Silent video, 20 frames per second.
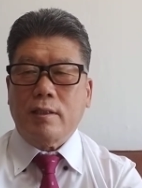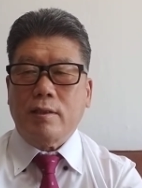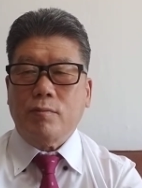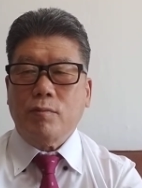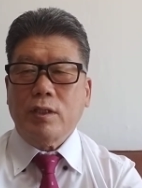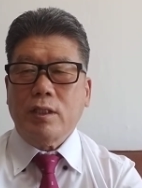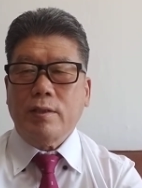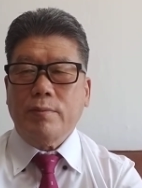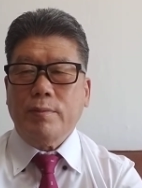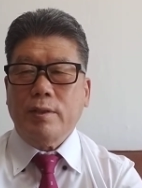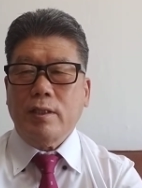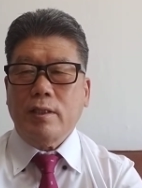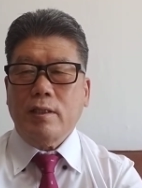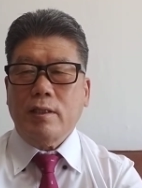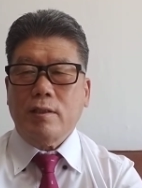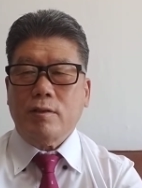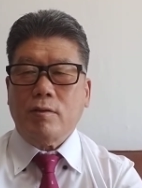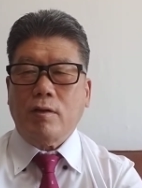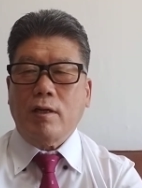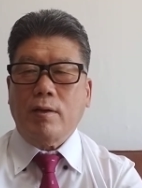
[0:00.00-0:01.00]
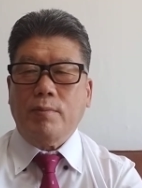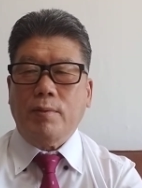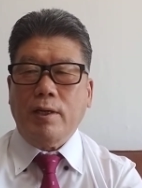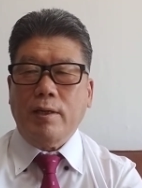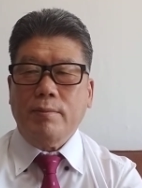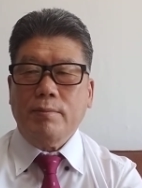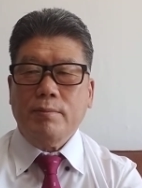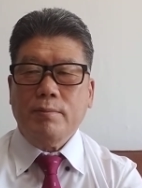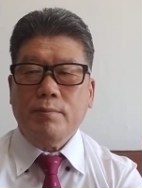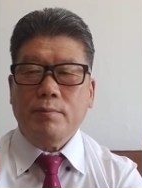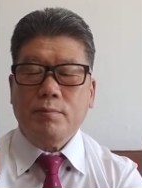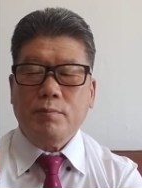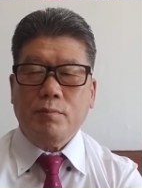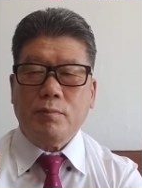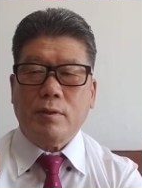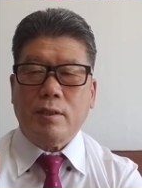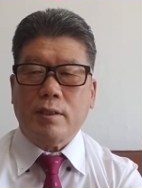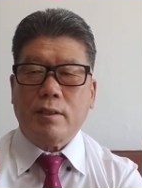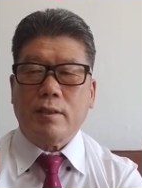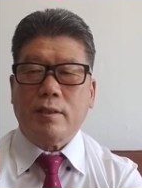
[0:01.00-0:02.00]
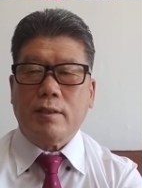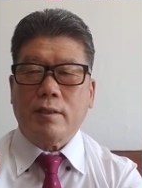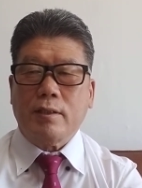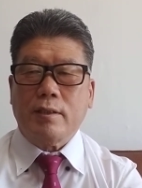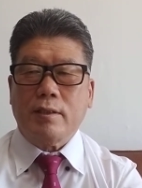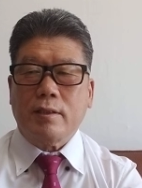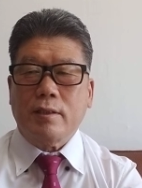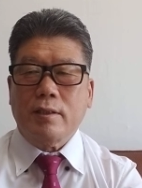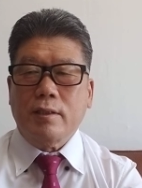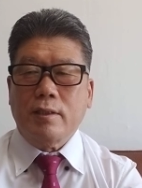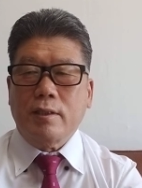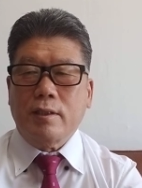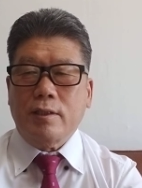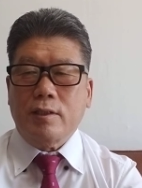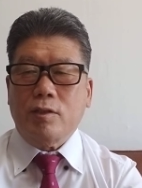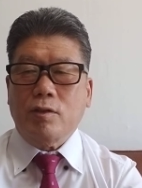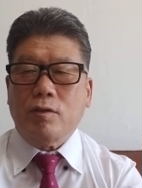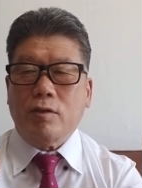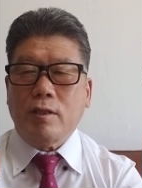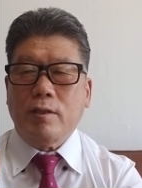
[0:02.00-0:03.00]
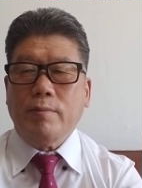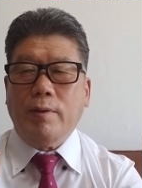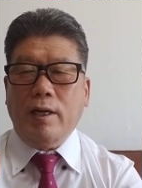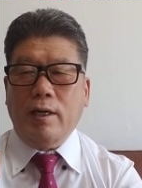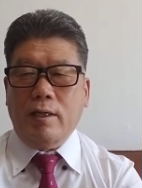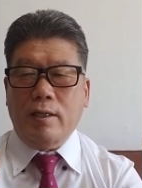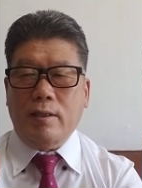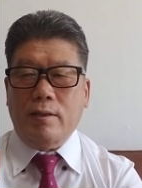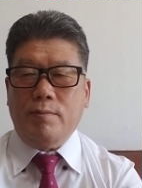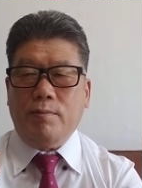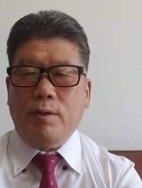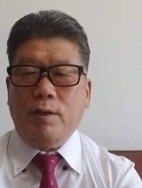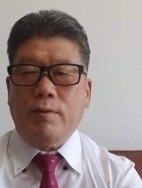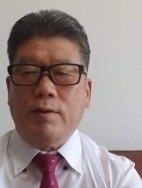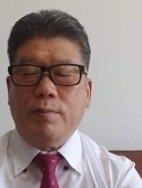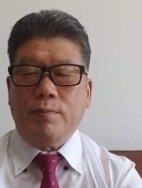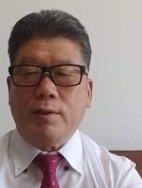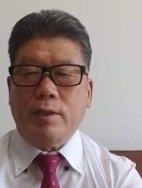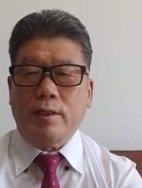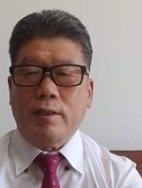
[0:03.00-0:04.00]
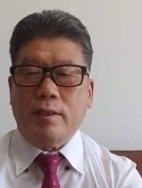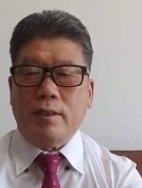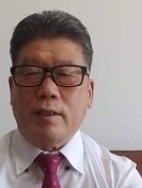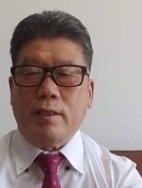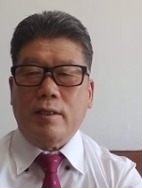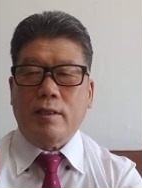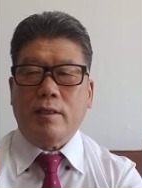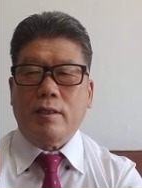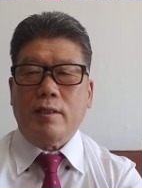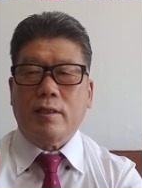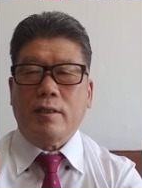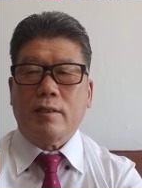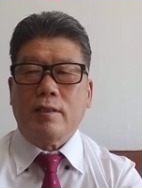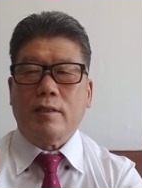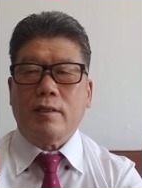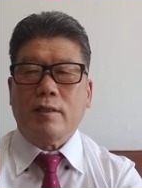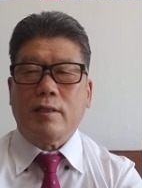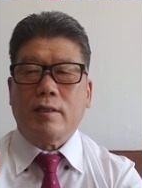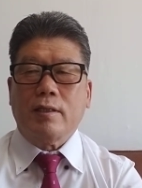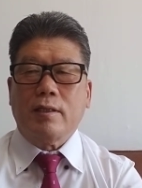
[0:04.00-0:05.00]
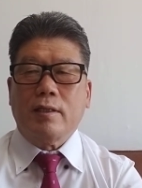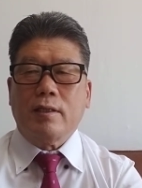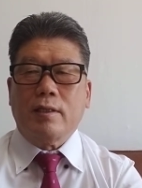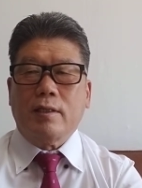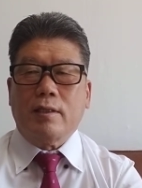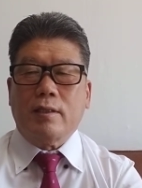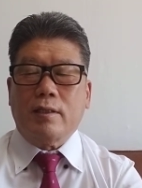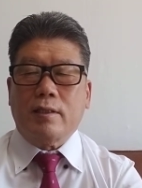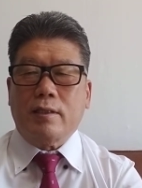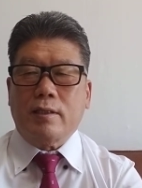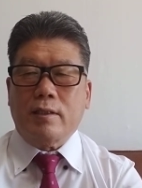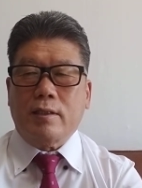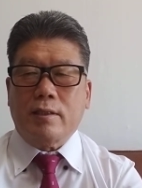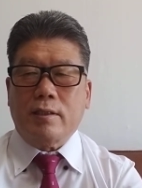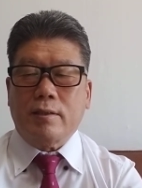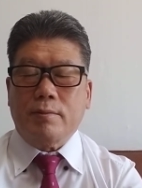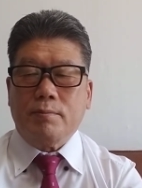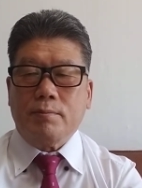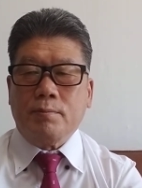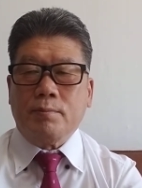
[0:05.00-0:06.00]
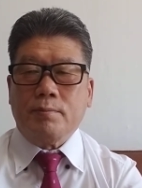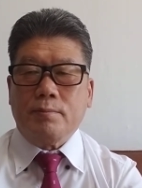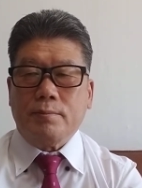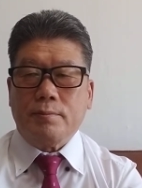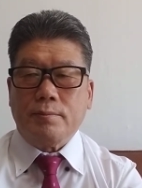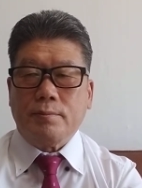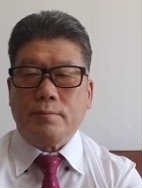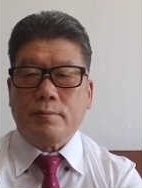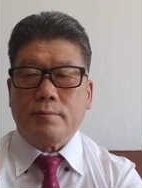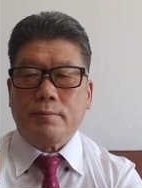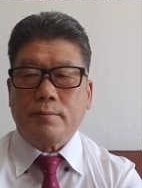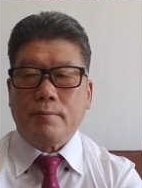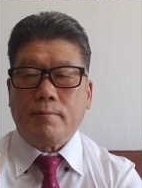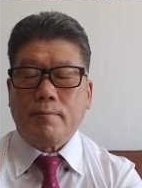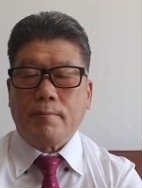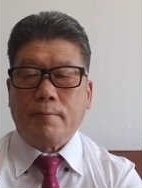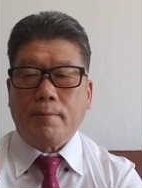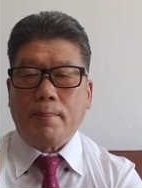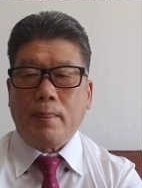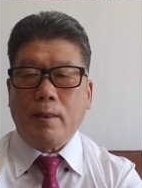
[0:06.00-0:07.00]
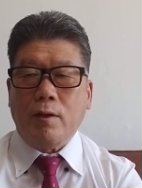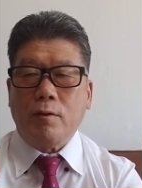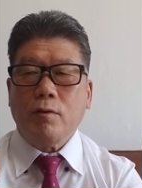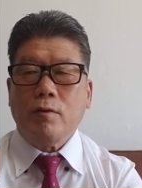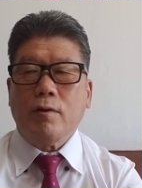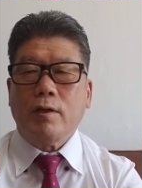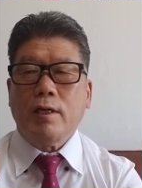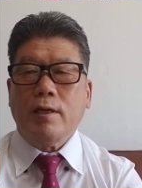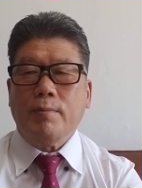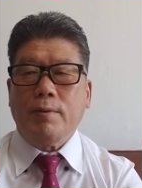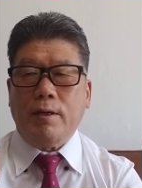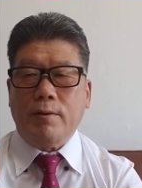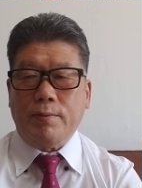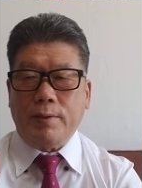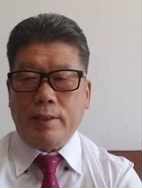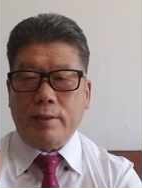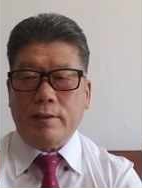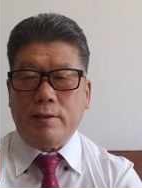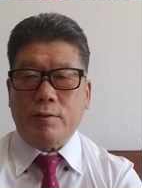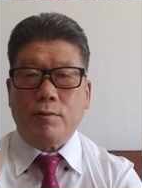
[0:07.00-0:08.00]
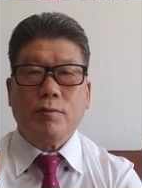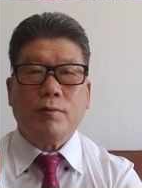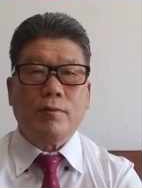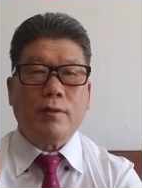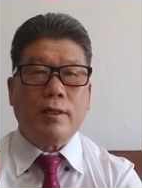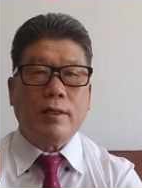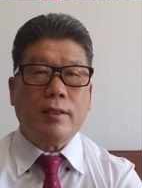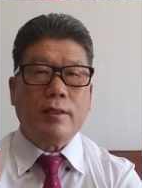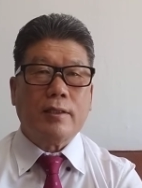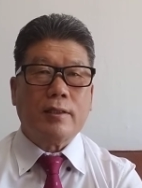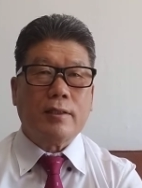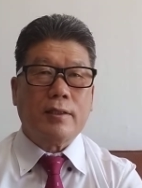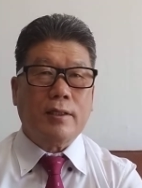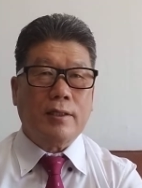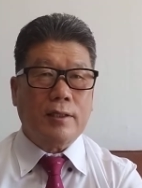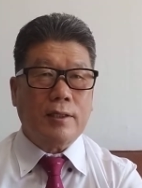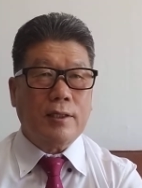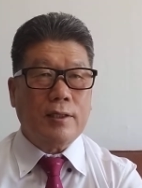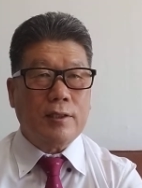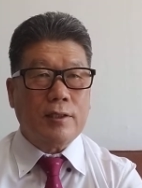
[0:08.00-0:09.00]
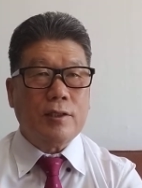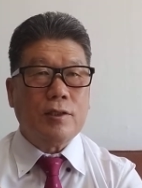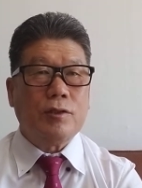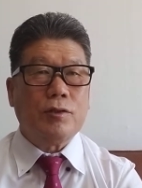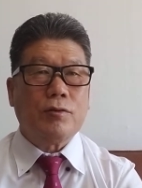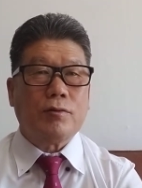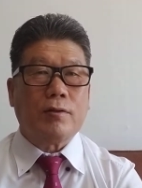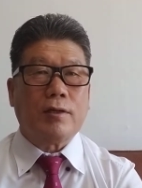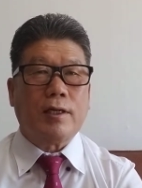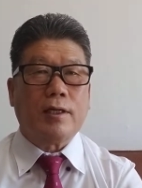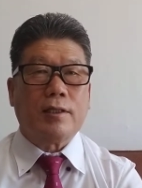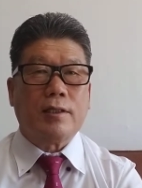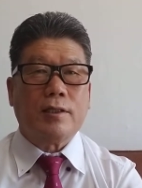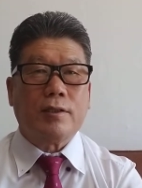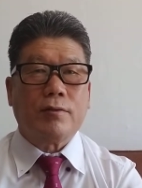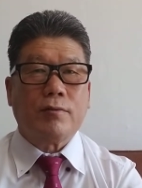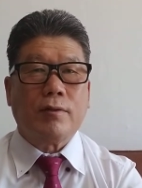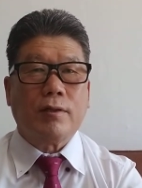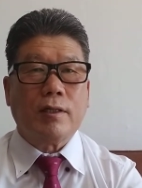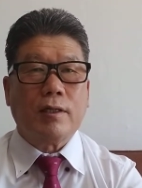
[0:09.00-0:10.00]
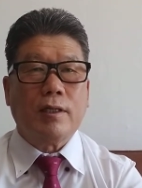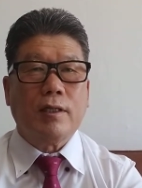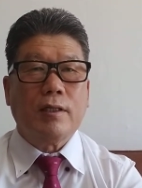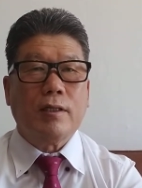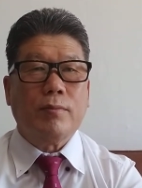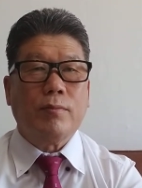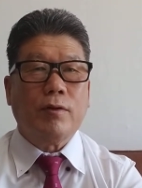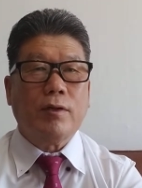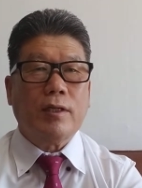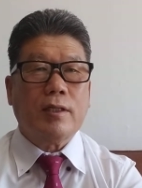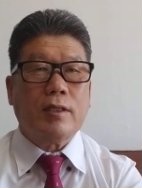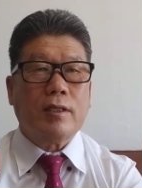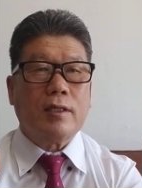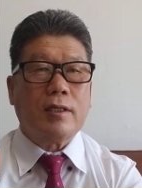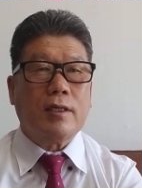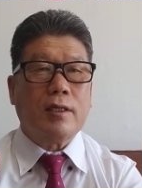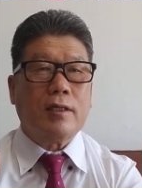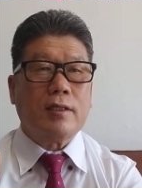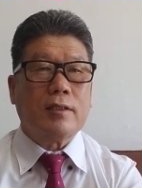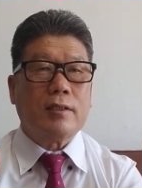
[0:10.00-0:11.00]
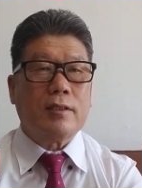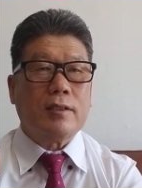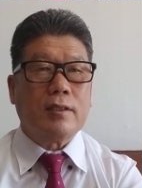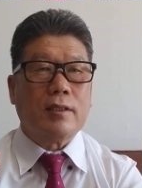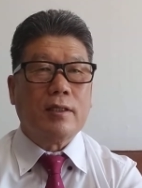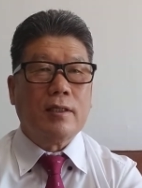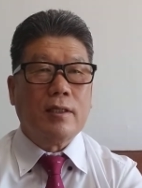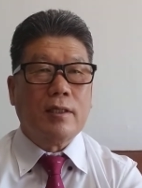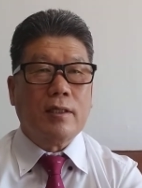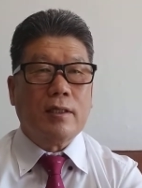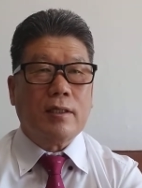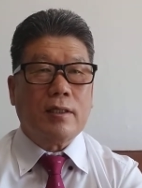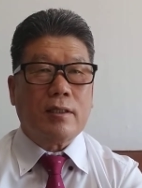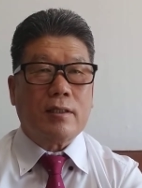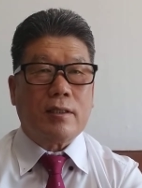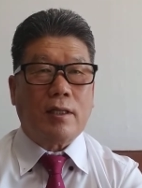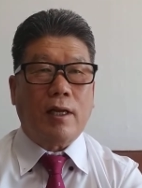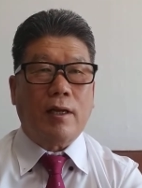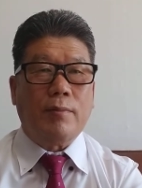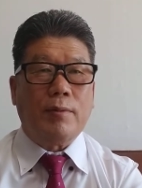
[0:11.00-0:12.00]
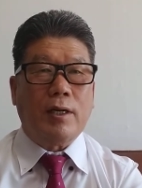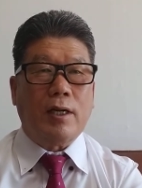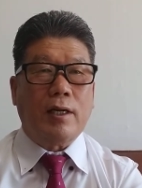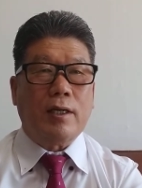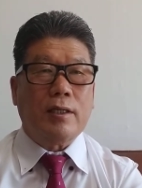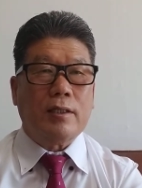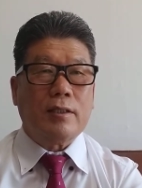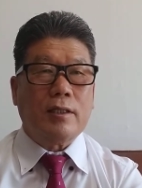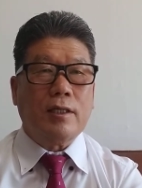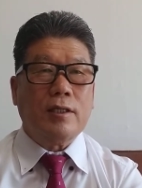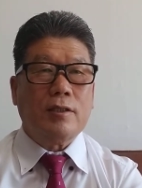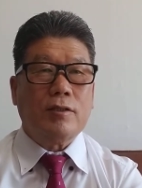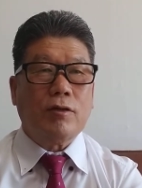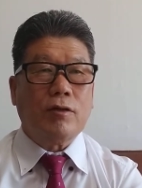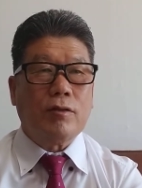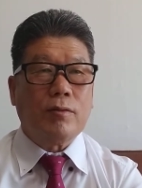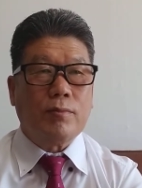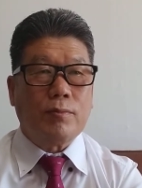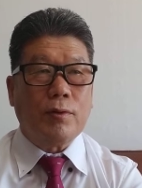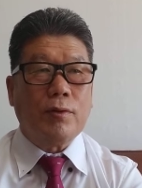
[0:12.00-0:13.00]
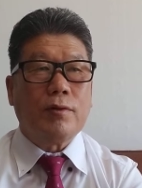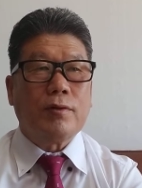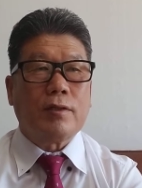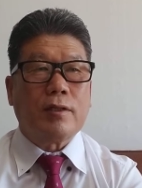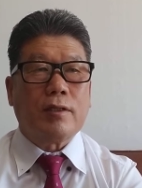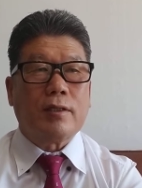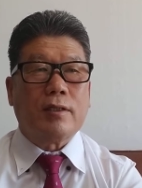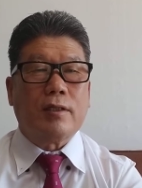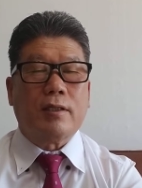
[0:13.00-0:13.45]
windmill, solar farm, geothermal power plant, and nuclear power plant too. They can issue like this one, and the monetary currency stabilization bond.